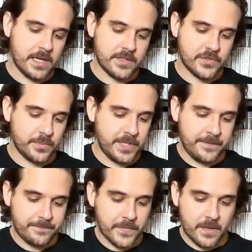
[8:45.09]
to
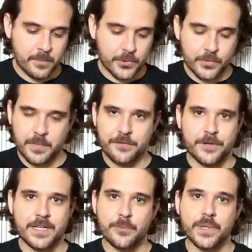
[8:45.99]
me. Brun, my
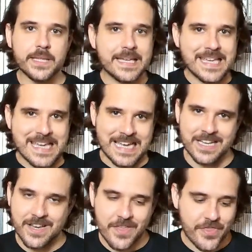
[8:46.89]
friend, I really
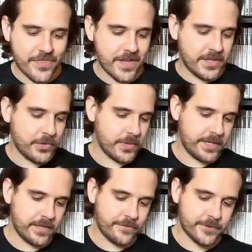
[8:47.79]
can't thank you
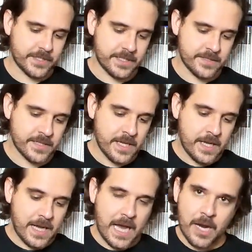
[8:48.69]
enough for this.
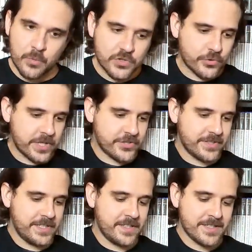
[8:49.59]
I will treasure
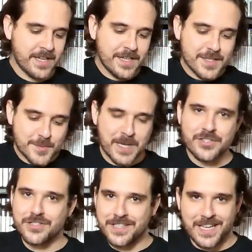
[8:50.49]
these,
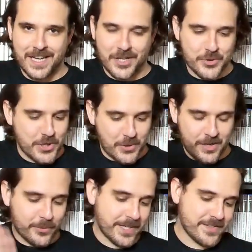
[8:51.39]
especially, and you know
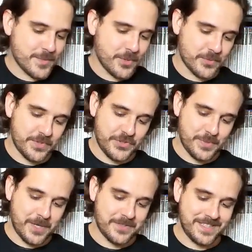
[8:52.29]
I already spoke with you
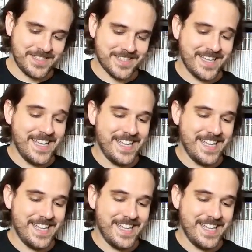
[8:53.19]
about these,